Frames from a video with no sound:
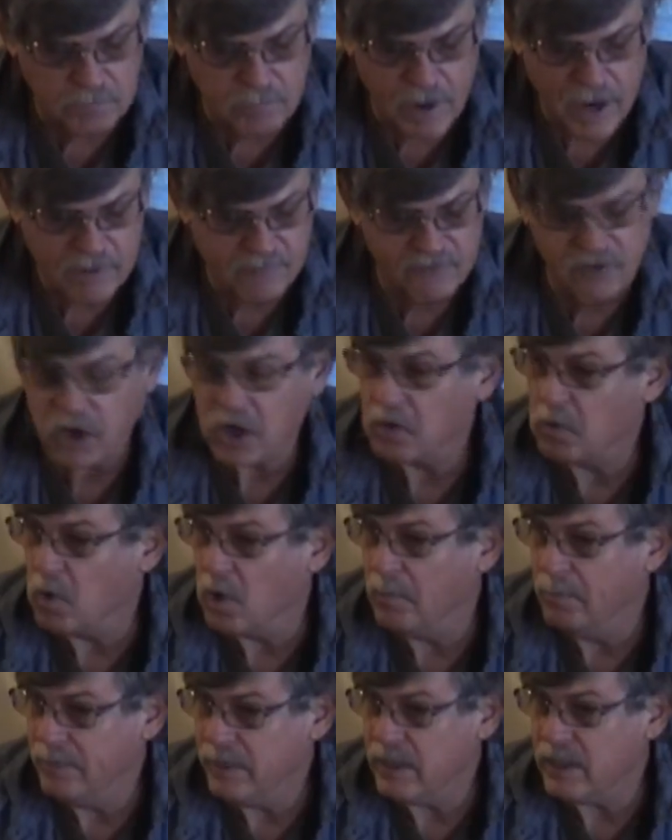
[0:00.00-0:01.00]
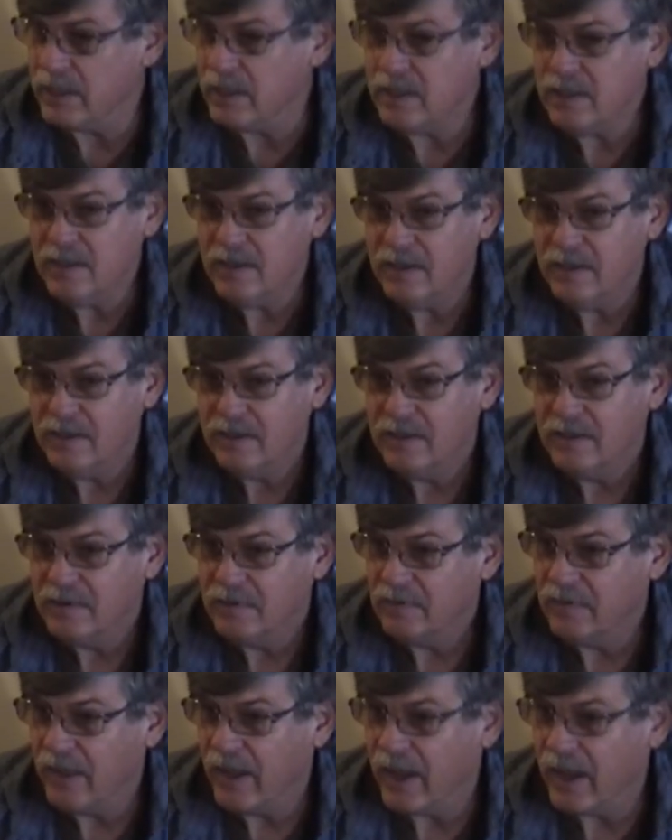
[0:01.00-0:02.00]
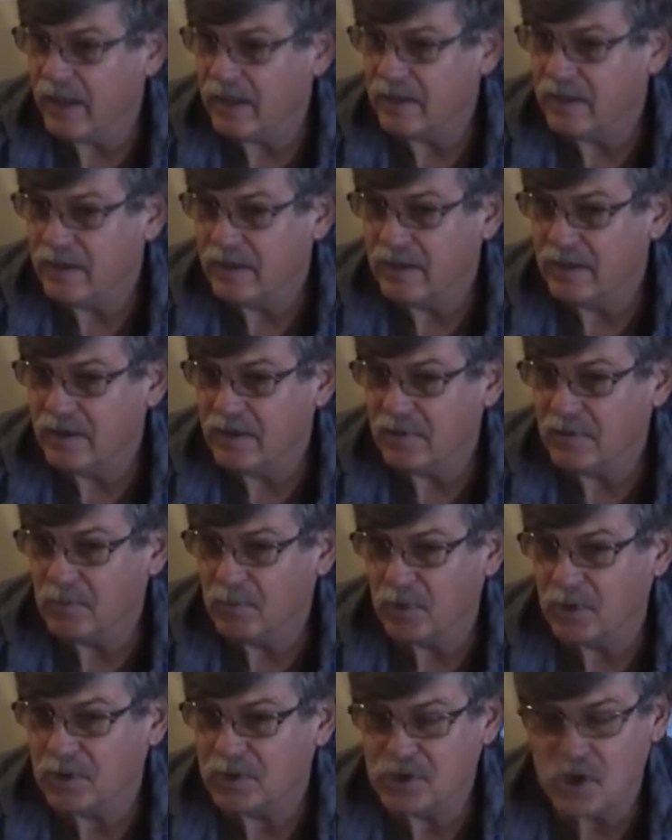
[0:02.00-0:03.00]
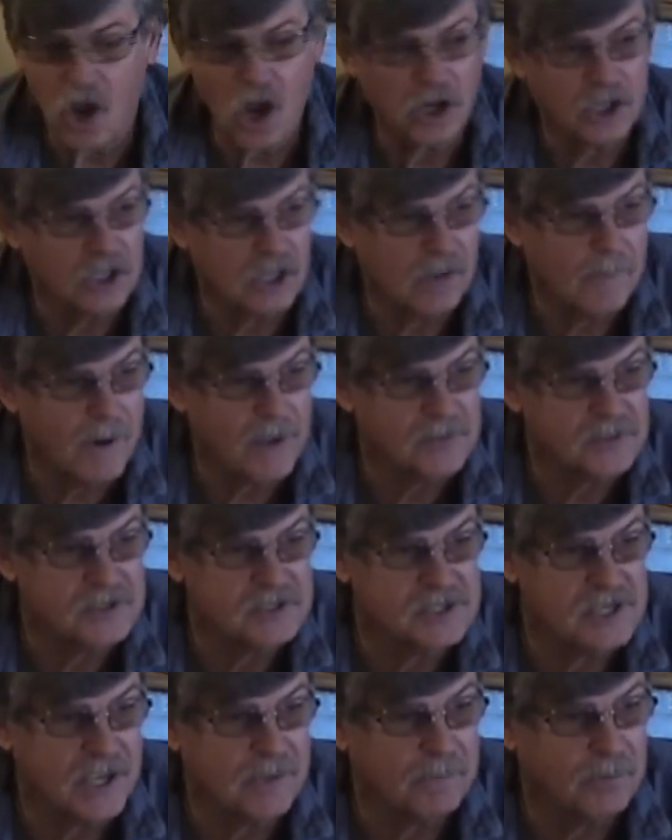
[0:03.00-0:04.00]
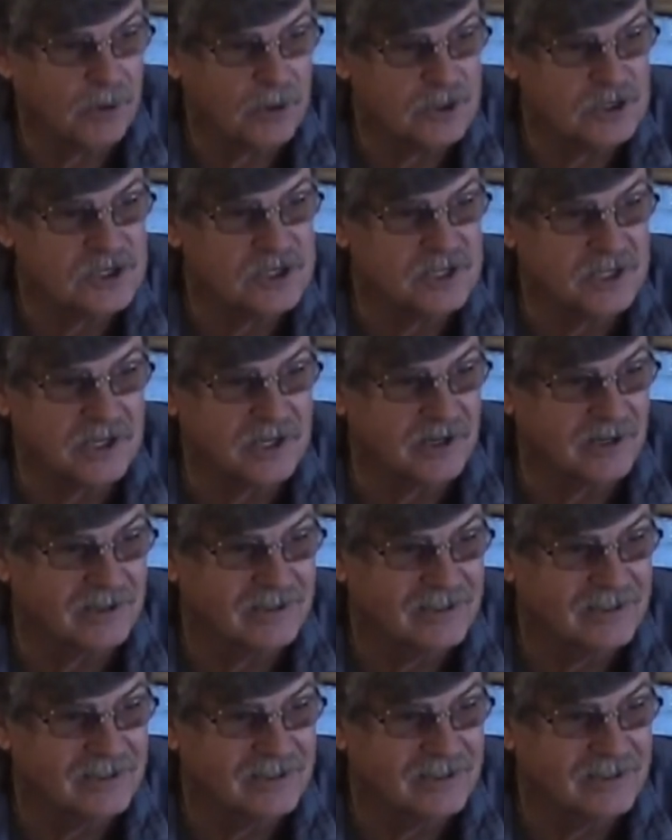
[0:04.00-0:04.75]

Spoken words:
might very well be that we're talking about the same person here,